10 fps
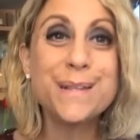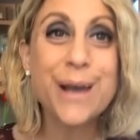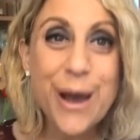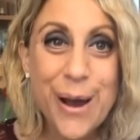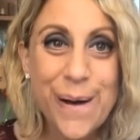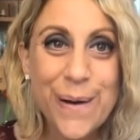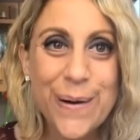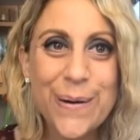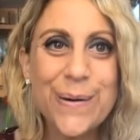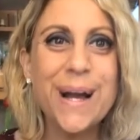
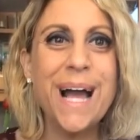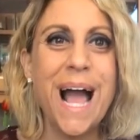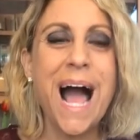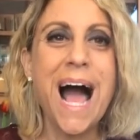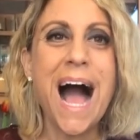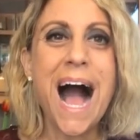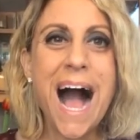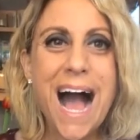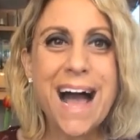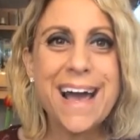So
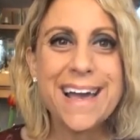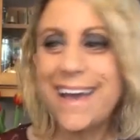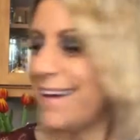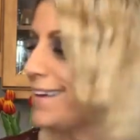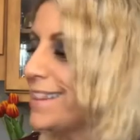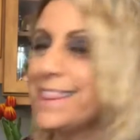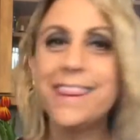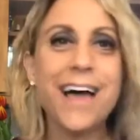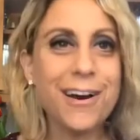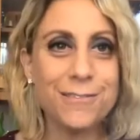I
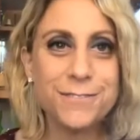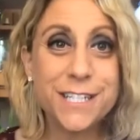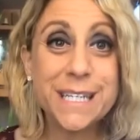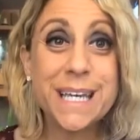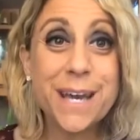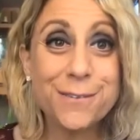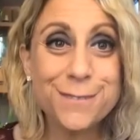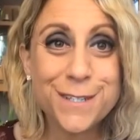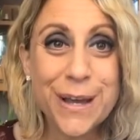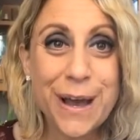love to
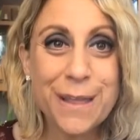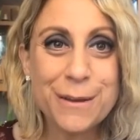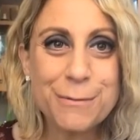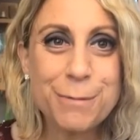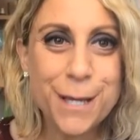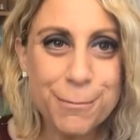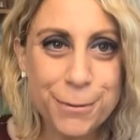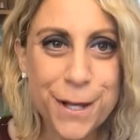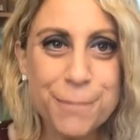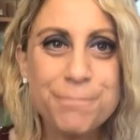give to other
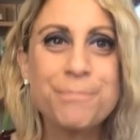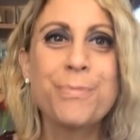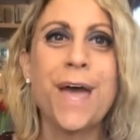people